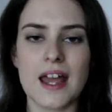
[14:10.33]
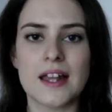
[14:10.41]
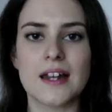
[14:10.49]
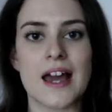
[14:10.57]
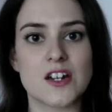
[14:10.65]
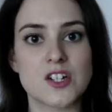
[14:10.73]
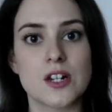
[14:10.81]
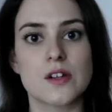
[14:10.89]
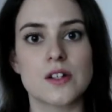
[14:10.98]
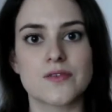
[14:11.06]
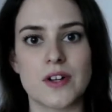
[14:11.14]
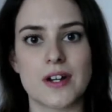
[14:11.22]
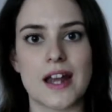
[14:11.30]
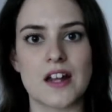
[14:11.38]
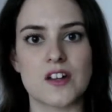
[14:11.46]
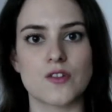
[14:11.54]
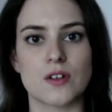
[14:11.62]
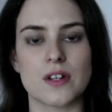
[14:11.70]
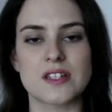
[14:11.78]
It actually looks very
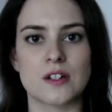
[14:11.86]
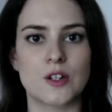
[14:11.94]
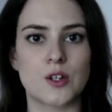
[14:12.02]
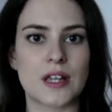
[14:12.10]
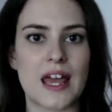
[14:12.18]
natural. It doesn't look